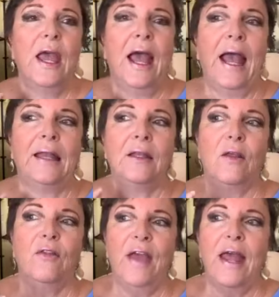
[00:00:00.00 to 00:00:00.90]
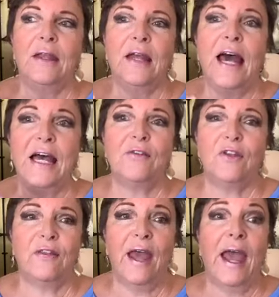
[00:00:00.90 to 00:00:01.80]
And then
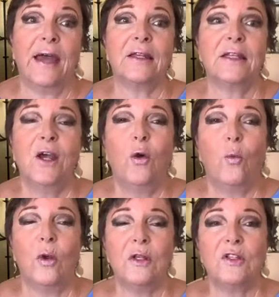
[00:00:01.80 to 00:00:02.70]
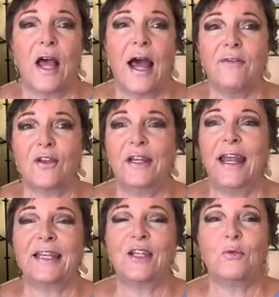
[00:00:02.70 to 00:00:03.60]
after that, once I've
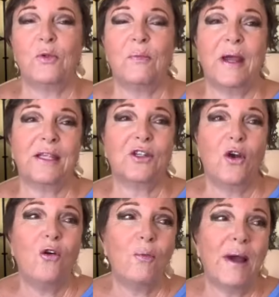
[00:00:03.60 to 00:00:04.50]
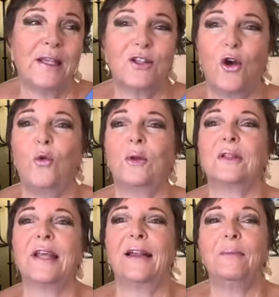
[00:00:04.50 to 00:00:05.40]
connected with my soul, my soul will
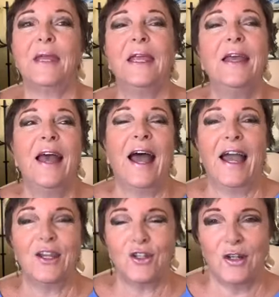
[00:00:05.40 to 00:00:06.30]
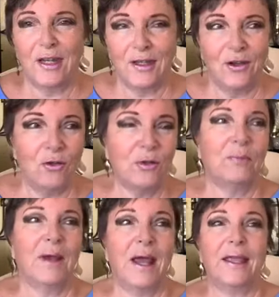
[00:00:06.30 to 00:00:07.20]
tell me actually, you know,
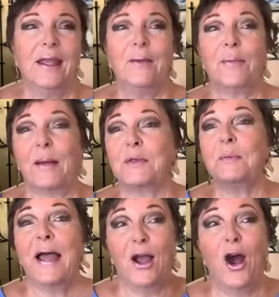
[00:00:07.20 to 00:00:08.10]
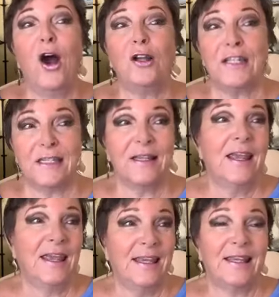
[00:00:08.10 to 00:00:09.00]
that my perhaps my heart is,
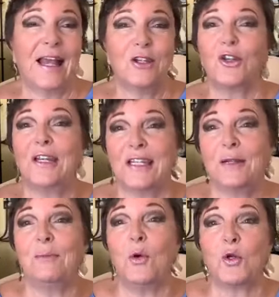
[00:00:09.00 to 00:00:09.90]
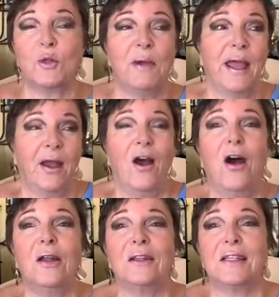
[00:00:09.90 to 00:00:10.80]
it, I should listen more to my
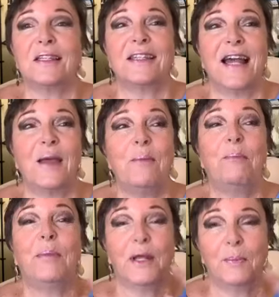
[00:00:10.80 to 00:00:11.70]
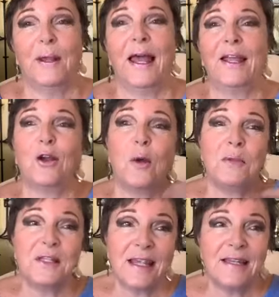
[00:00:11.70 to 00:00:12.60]
heart this time, but applying
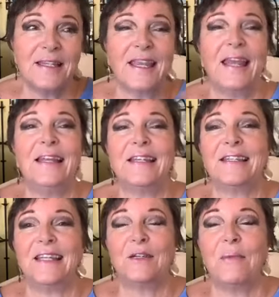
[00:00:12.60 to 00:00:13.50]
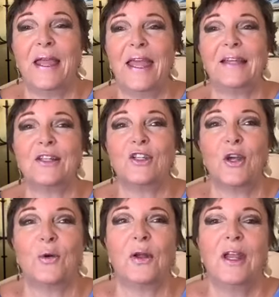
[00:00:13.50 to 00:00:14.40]
common sense again, listening to my head and so
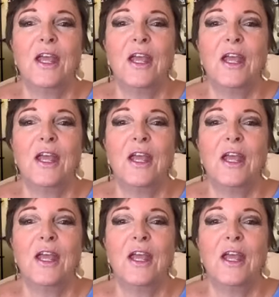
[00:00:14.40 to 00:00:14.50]
on.